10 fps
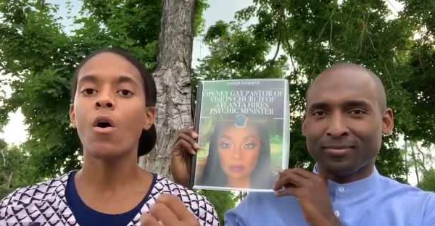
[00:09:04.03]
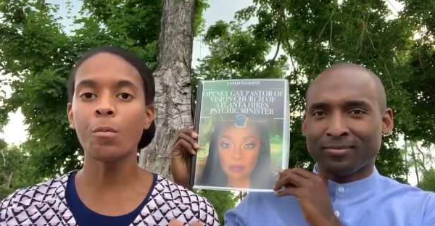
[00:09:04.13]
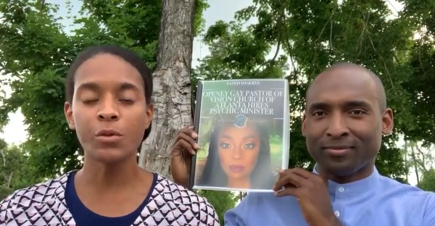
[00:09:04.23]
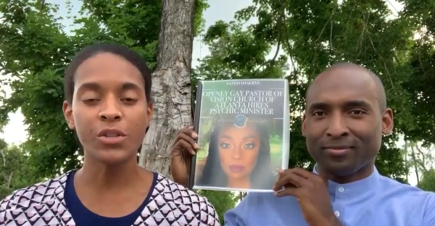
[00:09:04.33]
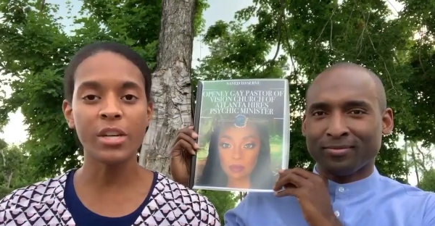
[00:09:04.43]

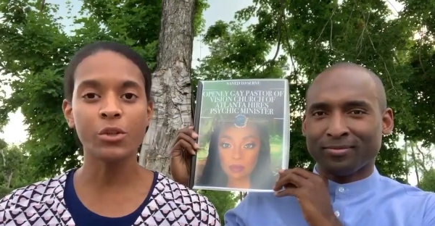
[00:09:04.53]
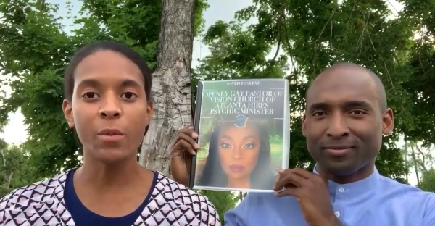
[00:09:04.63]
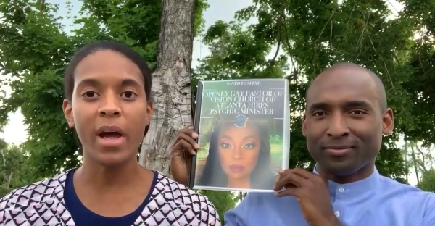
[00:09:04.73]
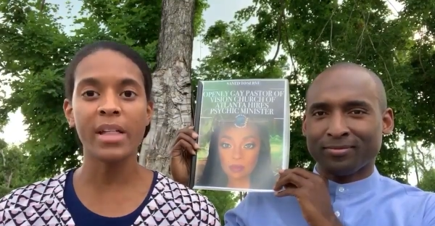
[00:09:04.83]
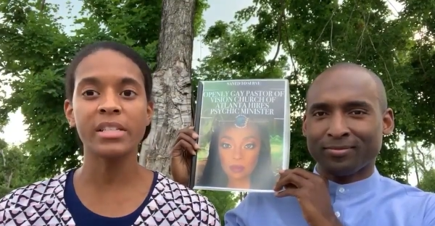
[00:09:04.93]

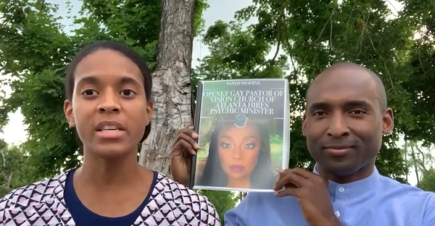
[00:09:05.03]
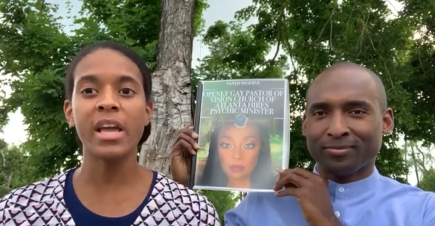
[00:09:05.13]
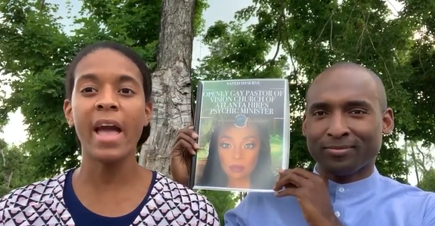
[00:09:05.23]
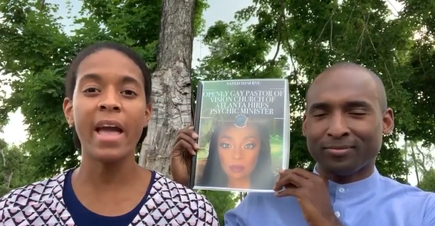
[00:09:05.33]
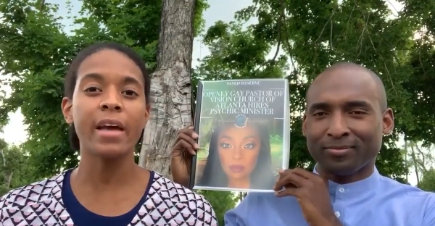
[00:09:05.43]
Speaker 1: homosexuality
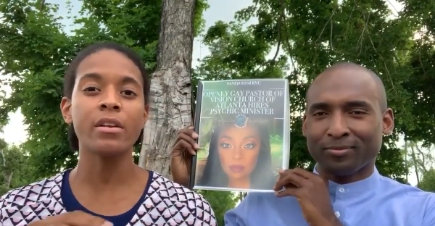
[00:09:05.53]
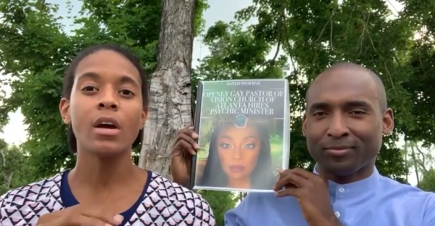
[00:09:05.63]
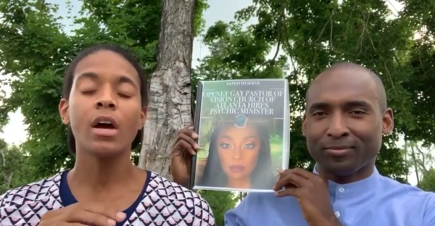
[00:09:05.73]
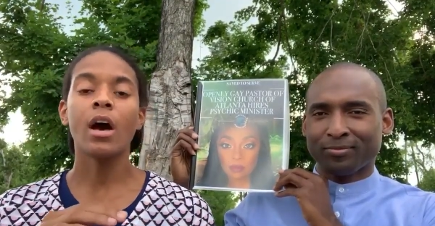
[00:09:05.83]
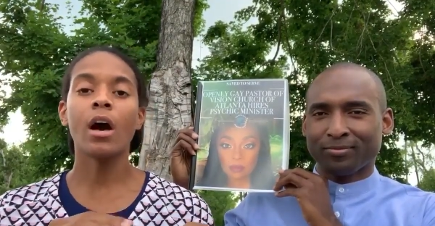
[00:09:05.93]
and
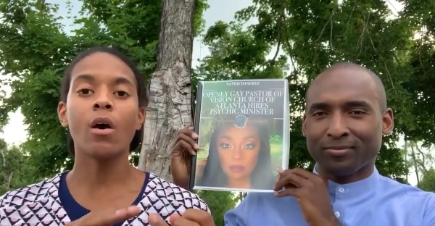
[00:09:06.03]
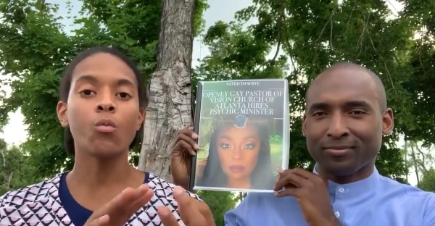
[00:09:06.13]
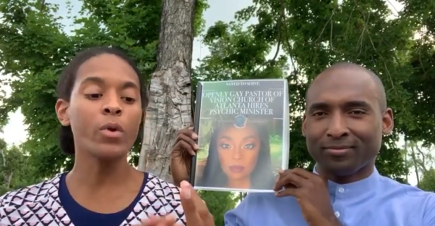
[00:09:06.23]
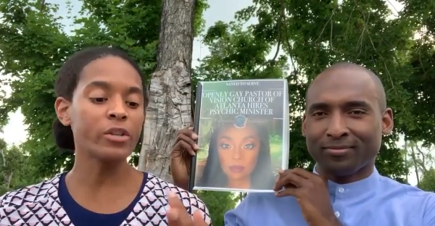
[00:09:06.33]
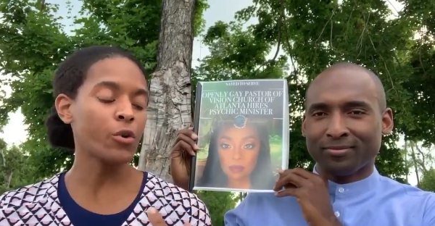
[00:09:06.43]
uh,
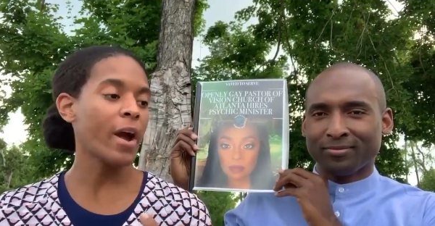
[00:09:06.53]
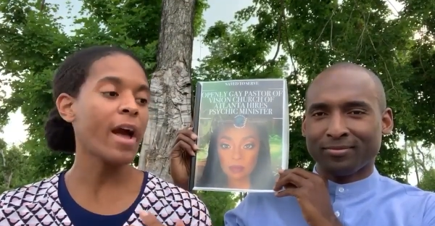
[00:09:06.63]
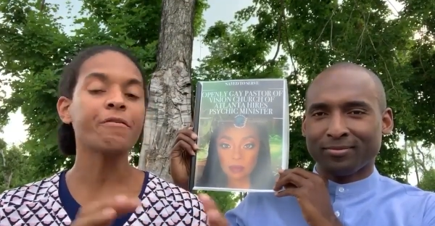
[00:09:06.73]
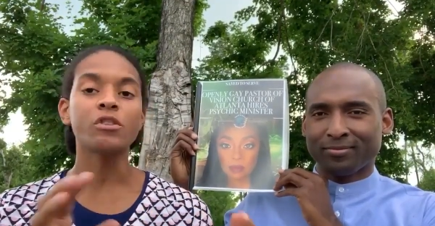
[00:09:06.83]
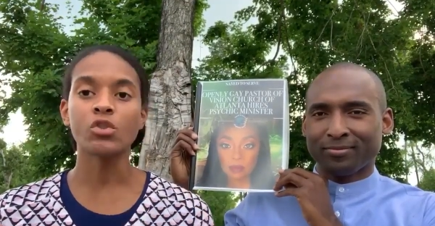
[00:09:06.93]

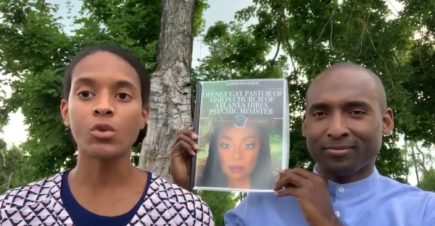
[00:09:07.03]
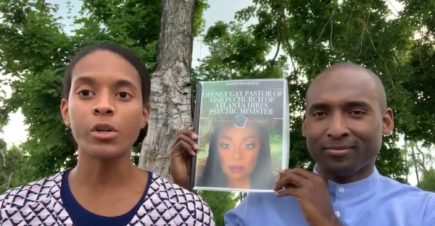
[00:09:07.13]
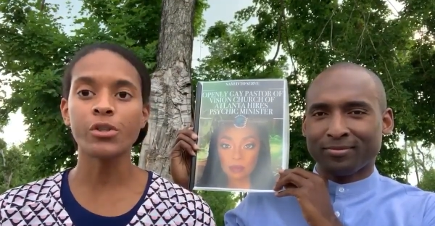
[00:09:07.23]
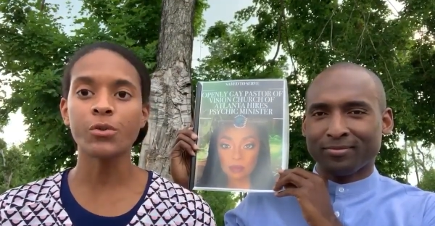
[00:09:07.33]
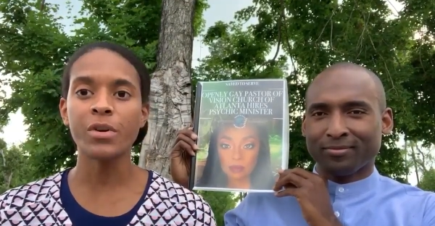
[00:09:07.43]
witchcraft and
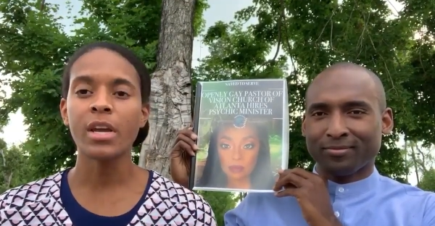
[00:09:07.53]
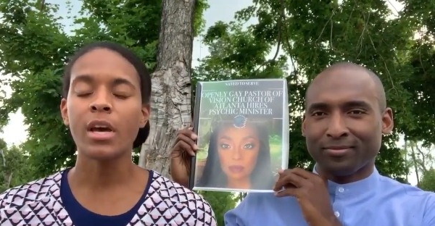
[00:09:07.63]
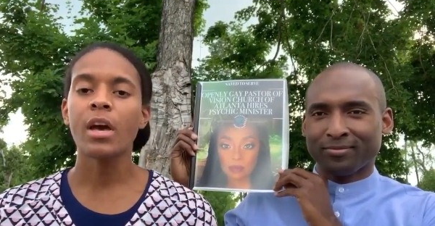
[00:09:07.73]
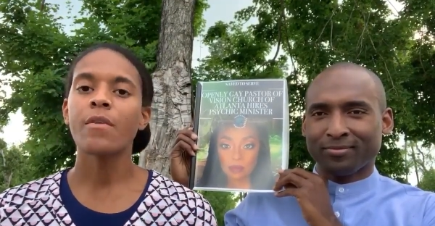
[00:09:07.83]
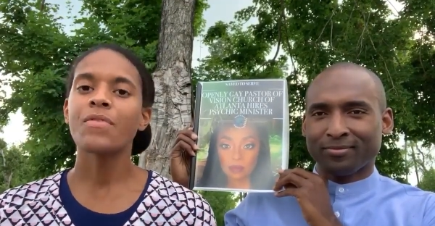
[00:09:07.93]
sorcery,
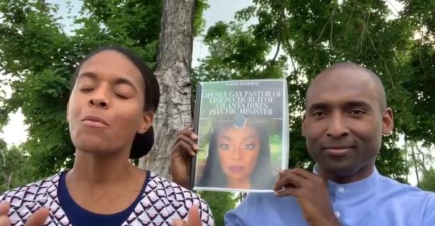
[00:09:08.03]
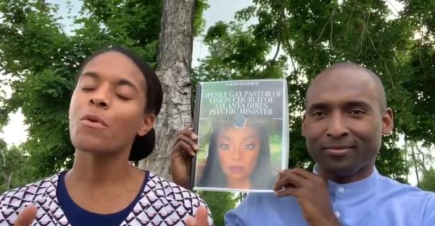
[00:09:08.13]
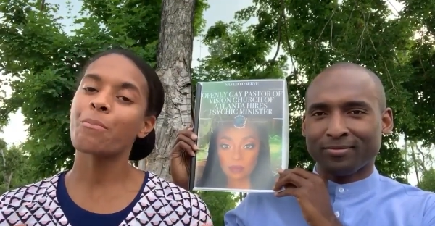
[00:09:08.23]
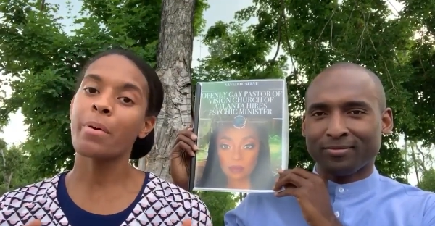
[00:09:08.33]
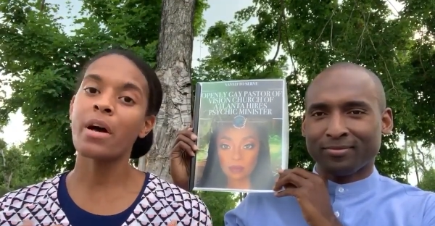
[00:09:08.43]
they
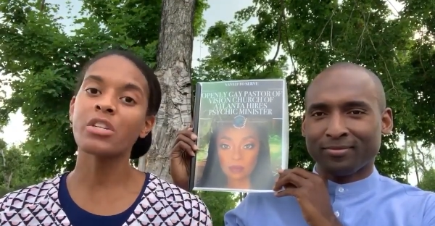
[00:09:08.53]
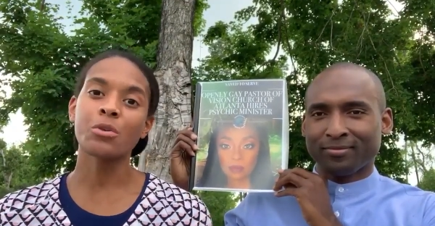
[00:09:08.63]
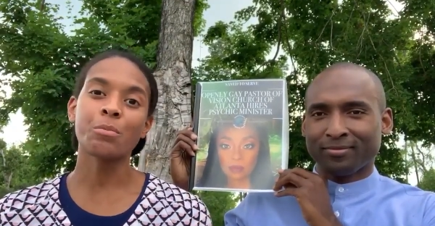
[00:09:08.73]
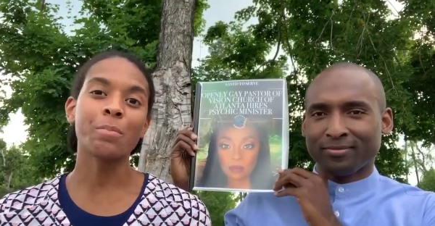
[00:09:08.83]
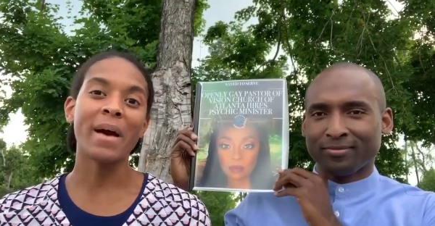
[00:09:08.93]
were
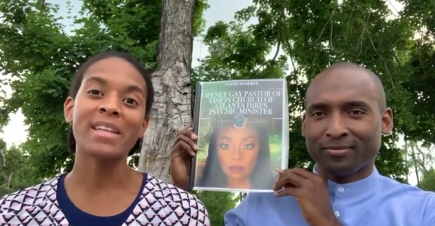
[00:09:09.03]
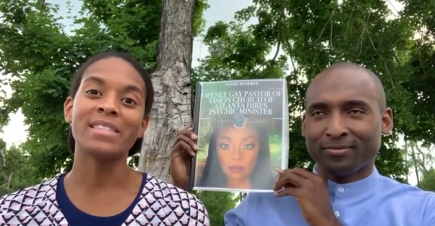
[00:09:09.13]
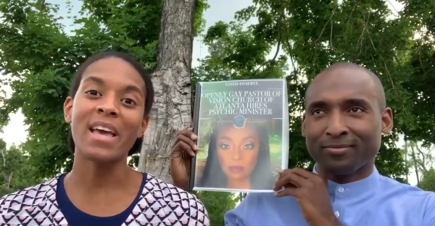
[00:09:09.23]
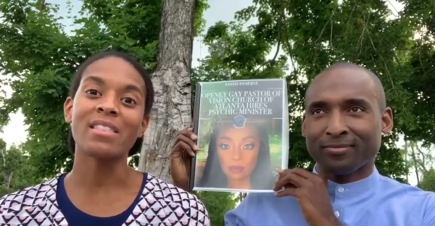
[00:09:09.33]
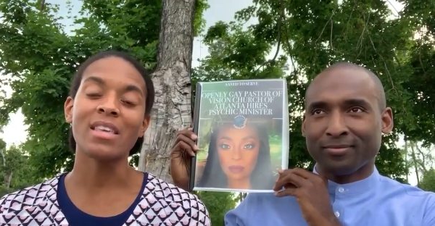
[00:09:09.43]
punishable by
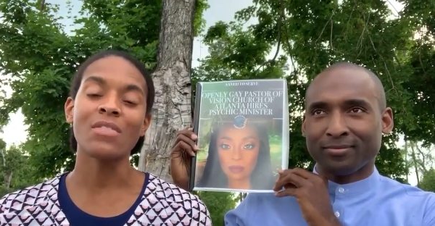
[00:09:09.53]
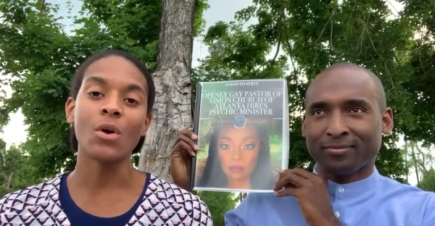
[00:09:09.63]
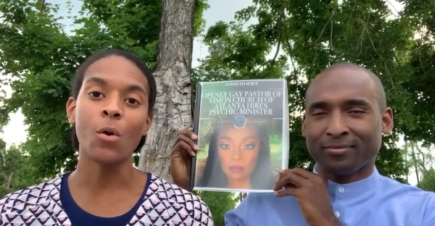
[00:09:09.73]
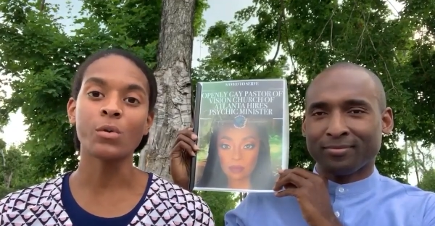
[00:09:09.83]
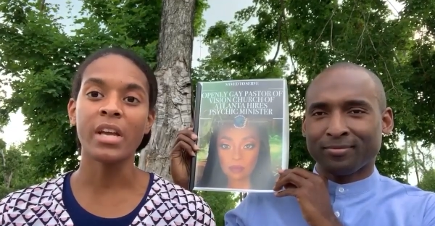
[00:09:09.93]
death in
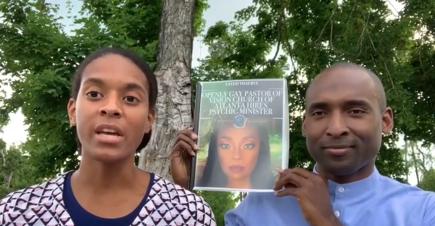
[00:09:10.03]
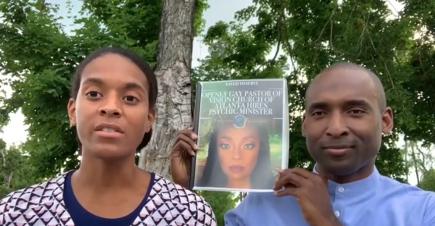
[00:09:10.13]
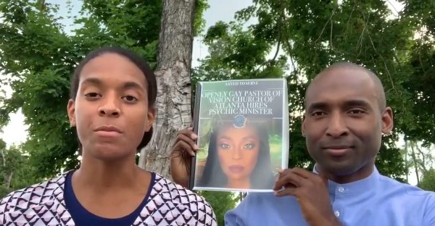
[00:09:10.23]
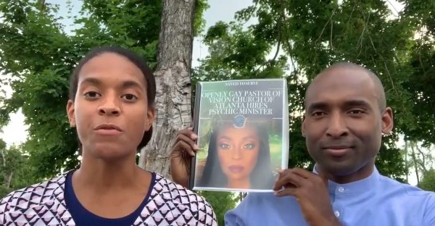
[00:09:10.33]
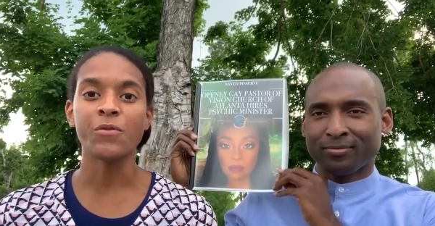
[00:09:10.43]
the Old
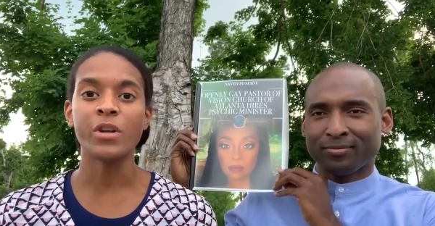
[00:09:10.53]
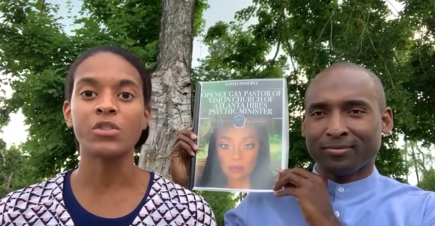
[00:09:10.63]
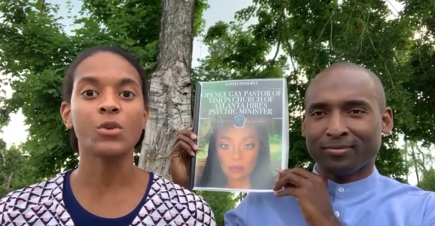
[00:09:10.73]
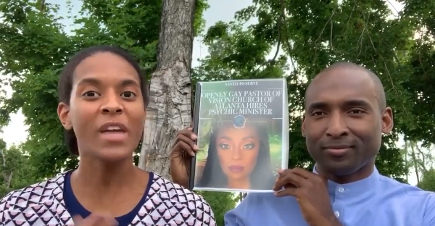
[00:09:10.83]
Testament, friends.